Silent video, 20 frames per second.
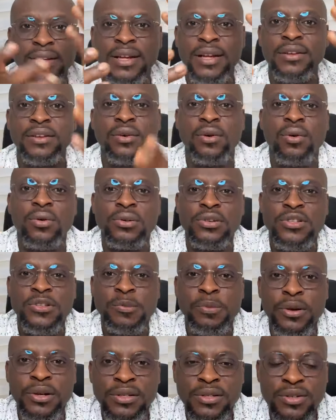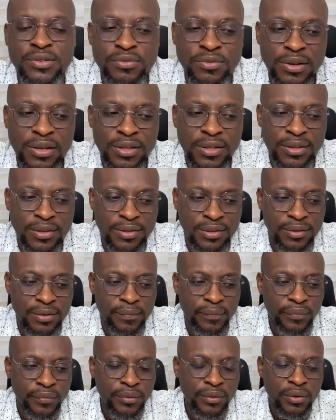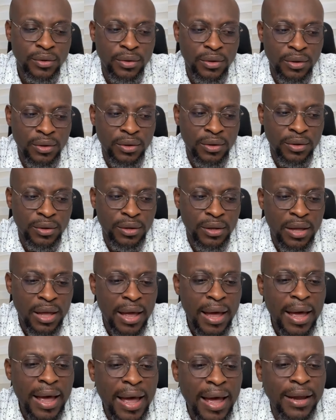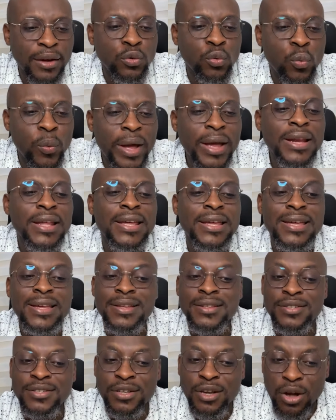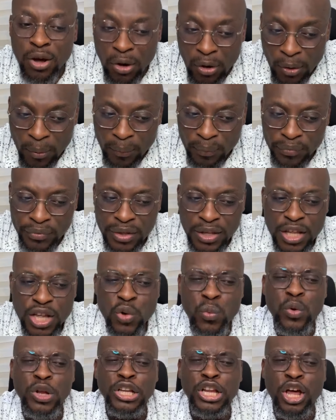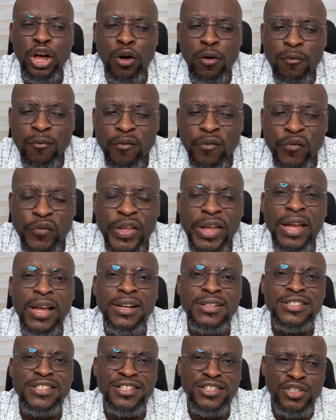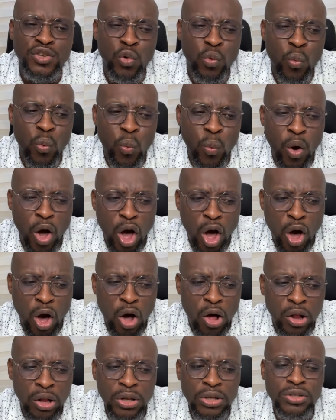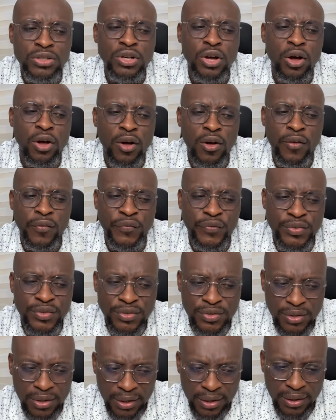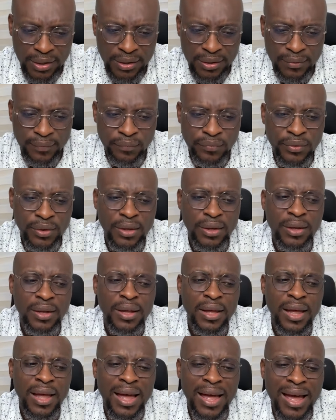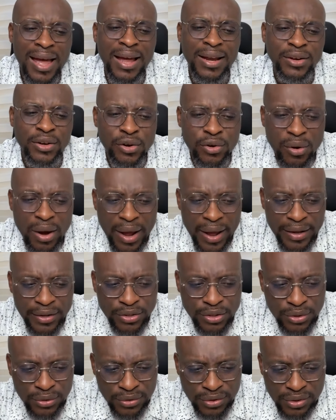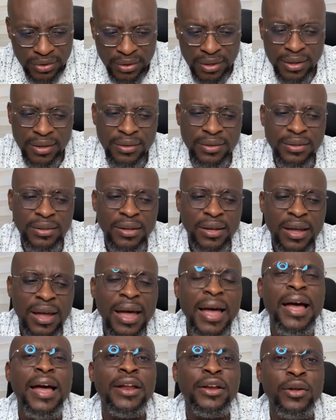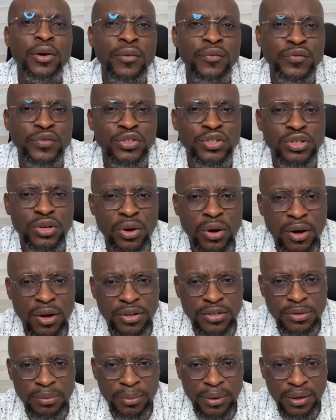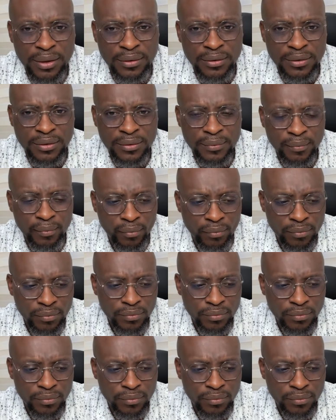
and then the Holy Spirit is released. And when he is come, he will convict the world of sin and righteousness and of judgment.